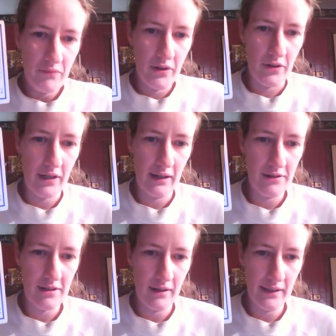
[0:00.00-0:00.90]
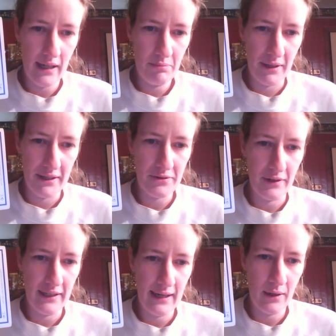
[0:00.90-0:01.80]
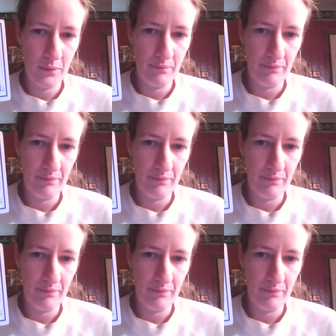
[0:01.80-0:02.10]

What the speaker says: you're kind of stuck in that place right now.